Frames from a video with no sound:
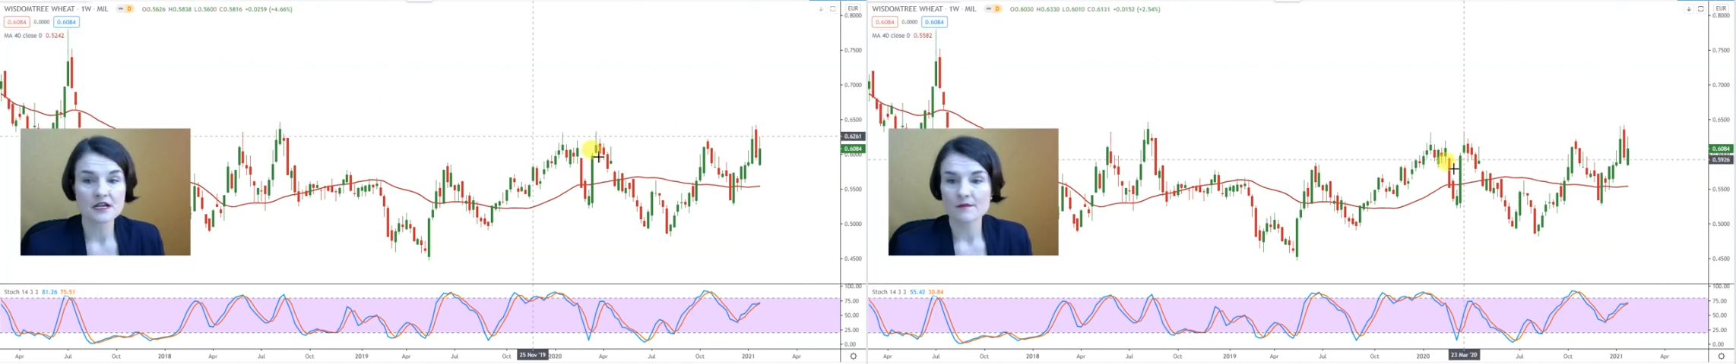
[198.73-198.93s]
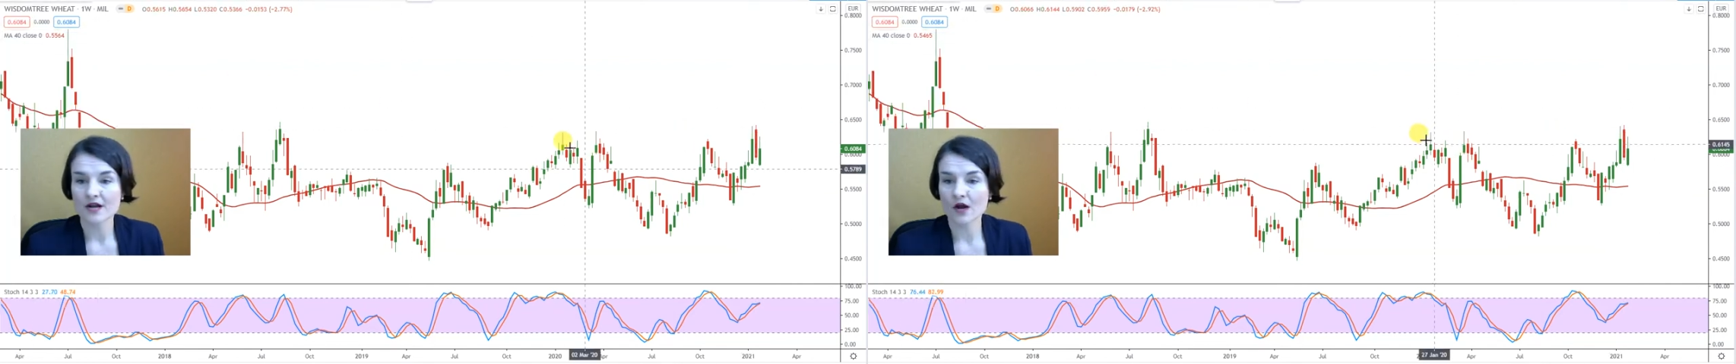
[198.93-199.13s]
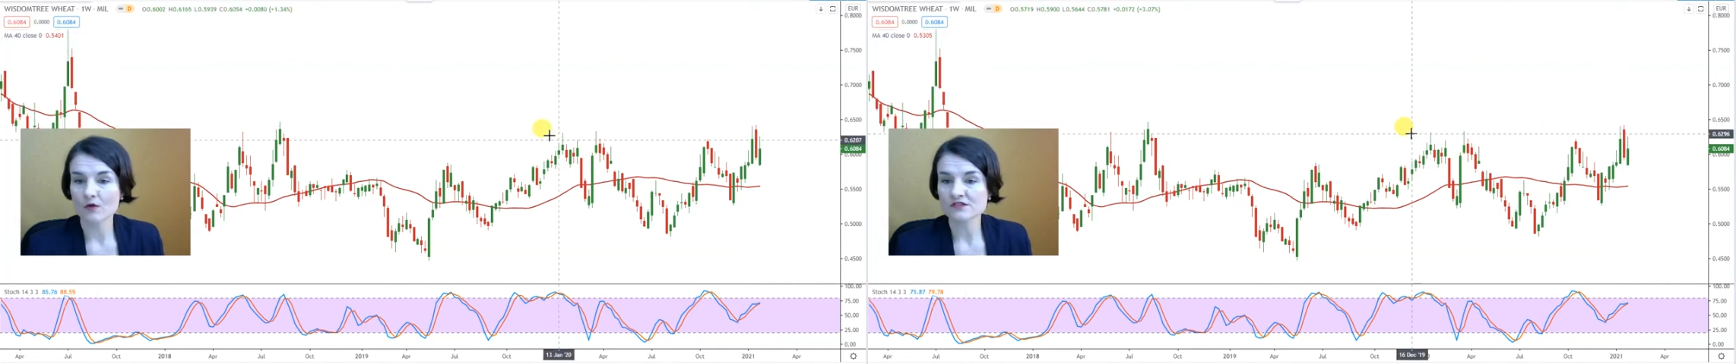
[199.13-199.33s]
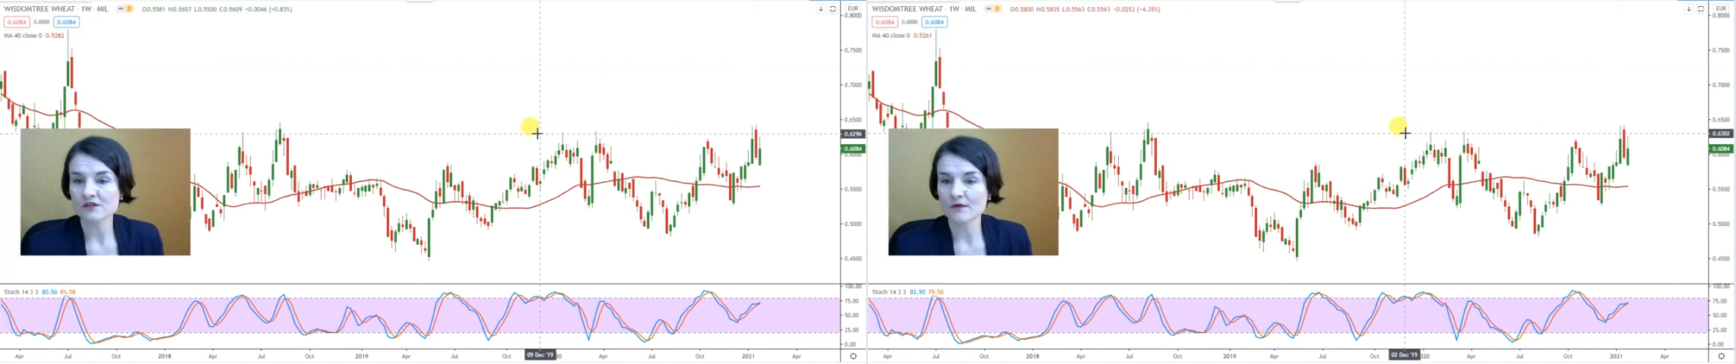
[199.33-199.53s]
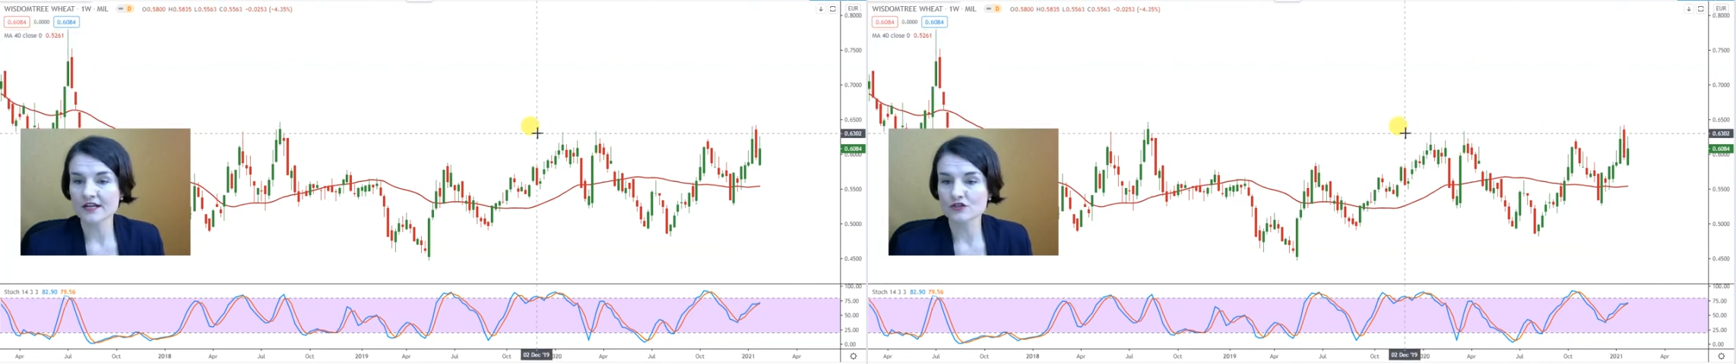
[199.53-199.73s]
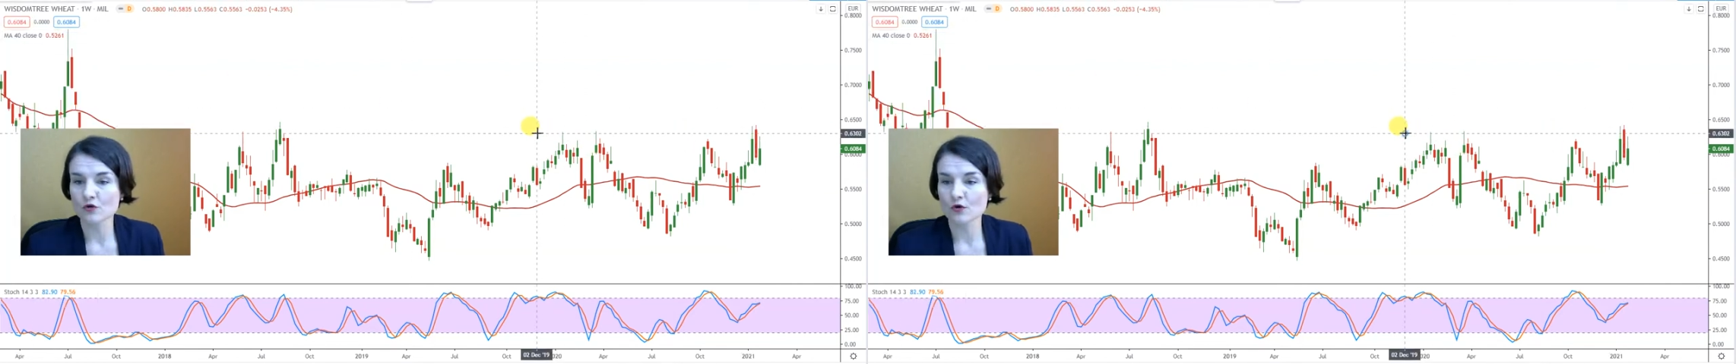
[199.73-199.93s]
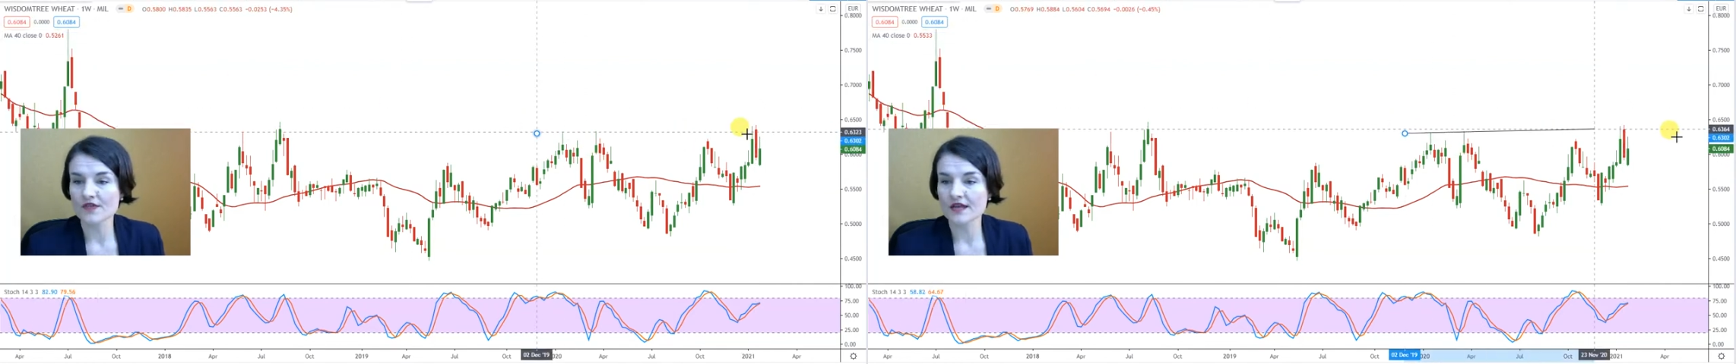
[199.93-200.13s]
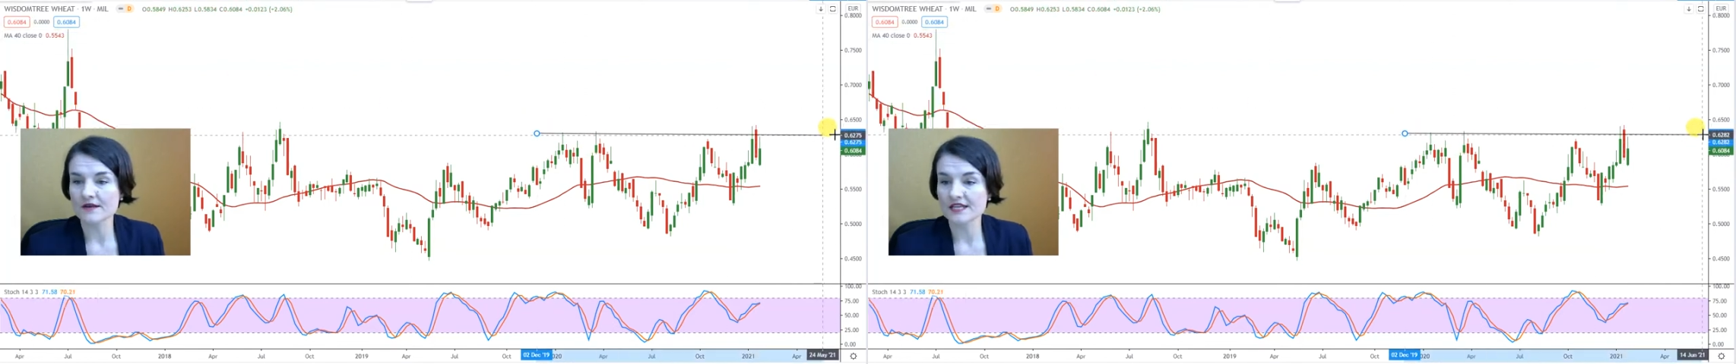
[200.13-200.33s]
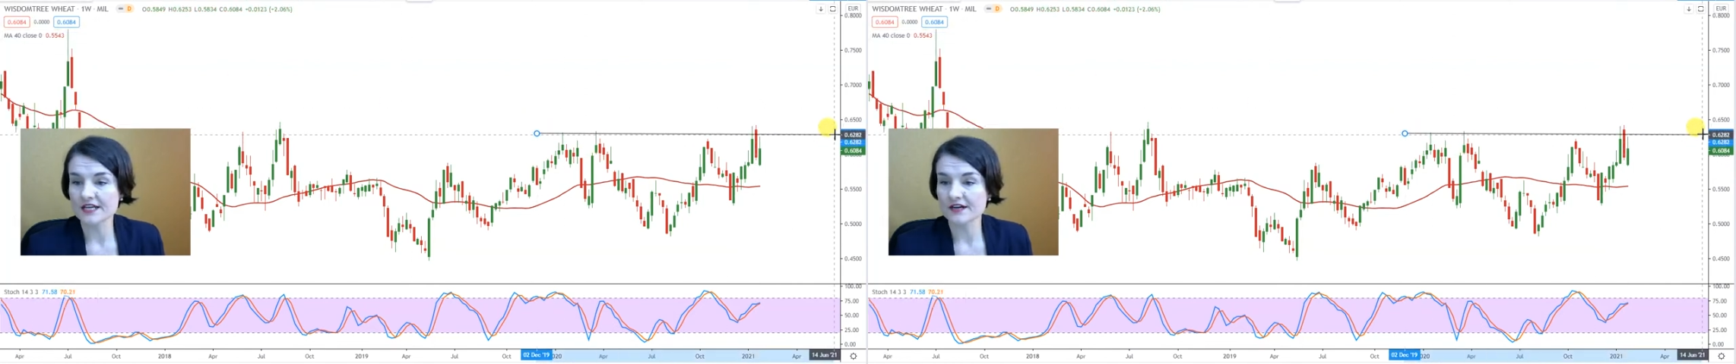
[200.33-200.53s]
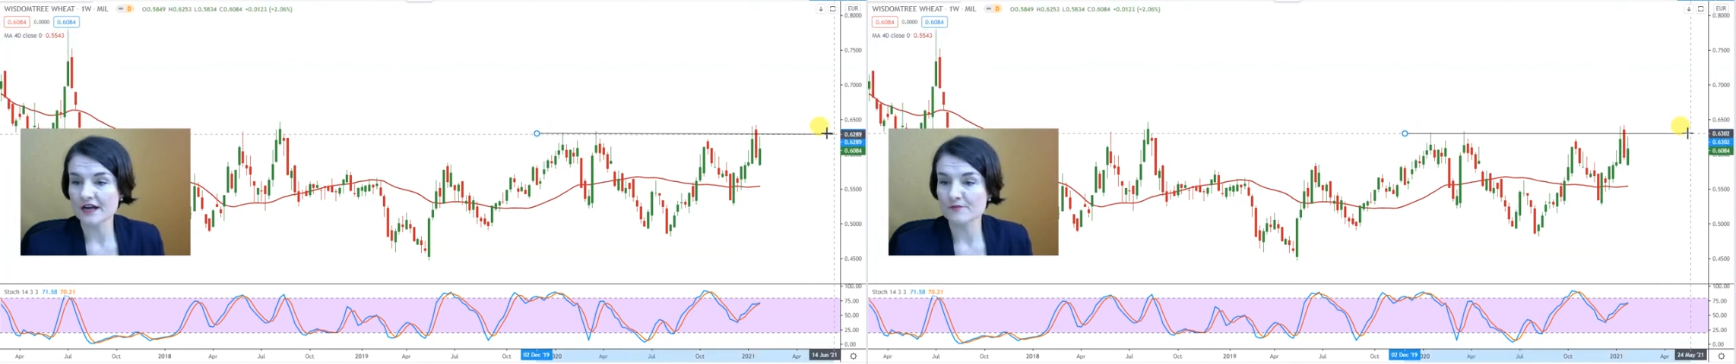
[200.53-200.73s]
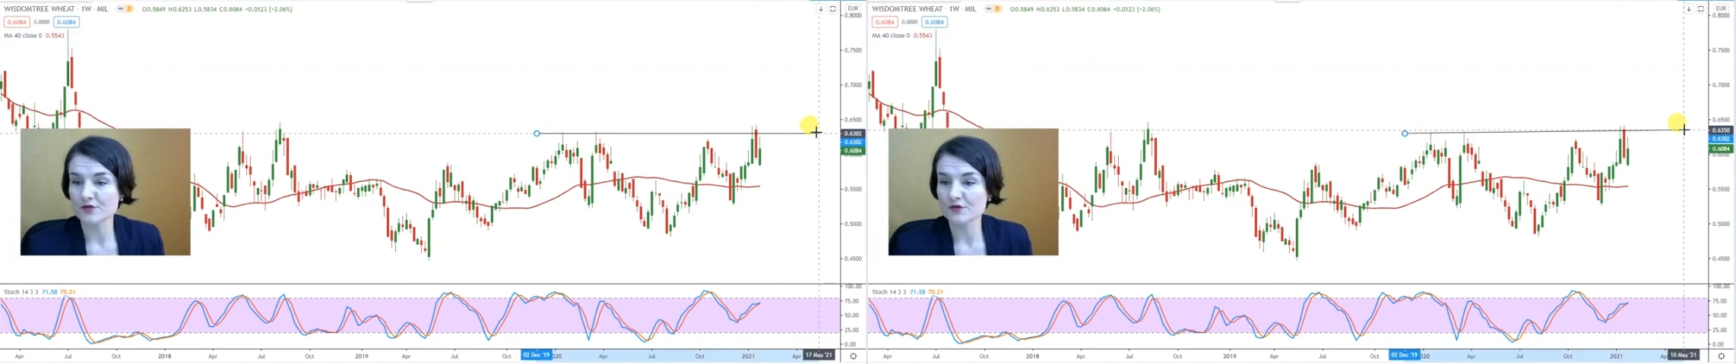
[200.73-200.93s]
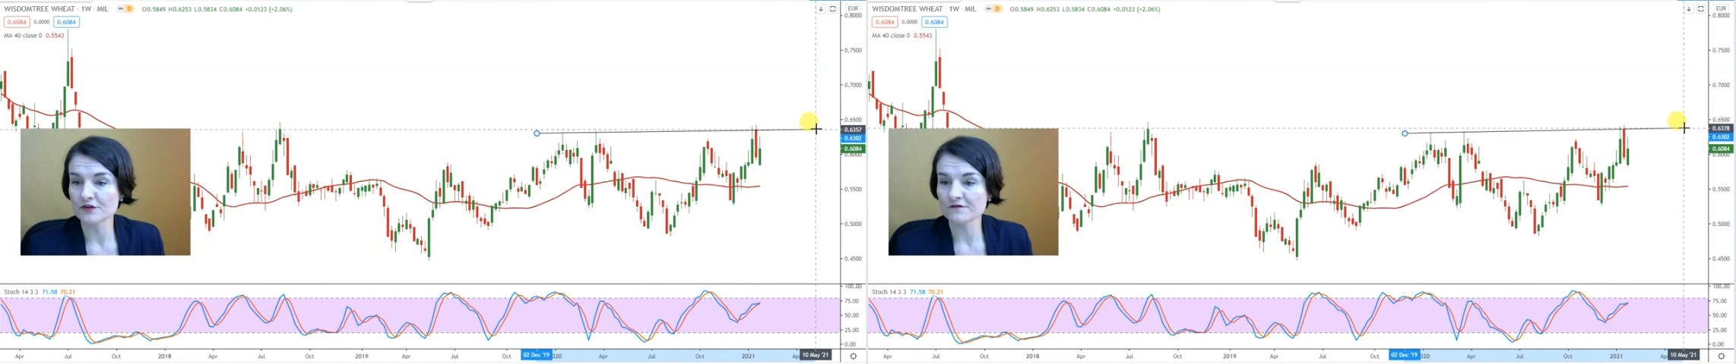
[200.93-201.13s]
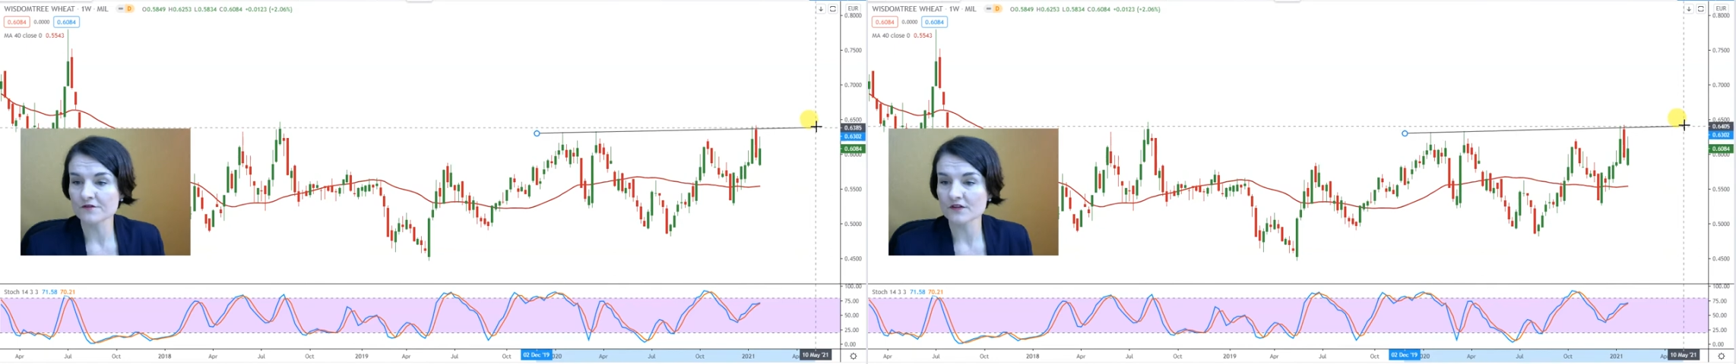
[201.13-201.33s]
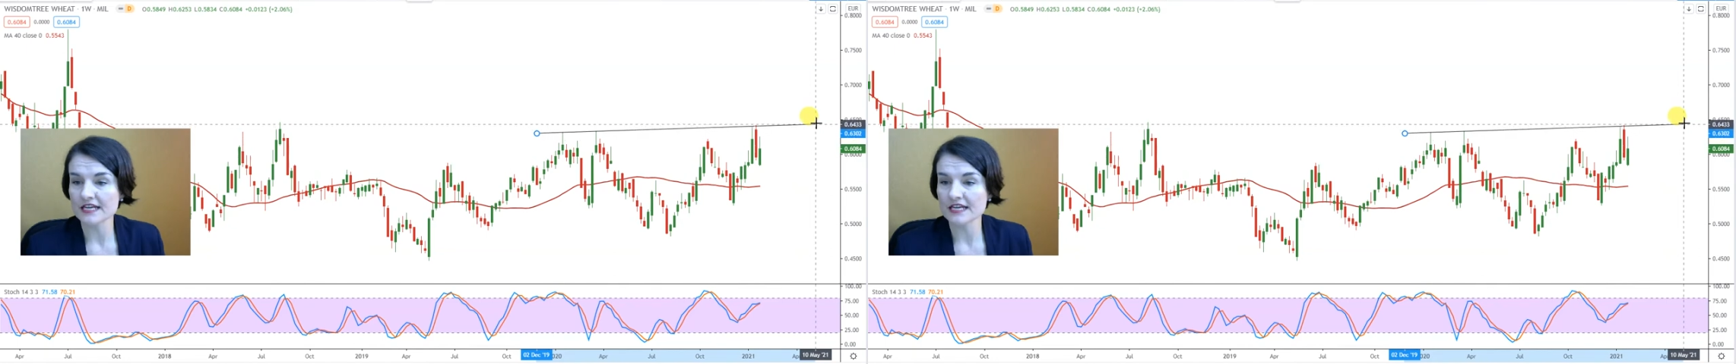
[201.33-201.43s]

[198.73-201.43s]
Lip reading: But I also want to draw then here a beautiful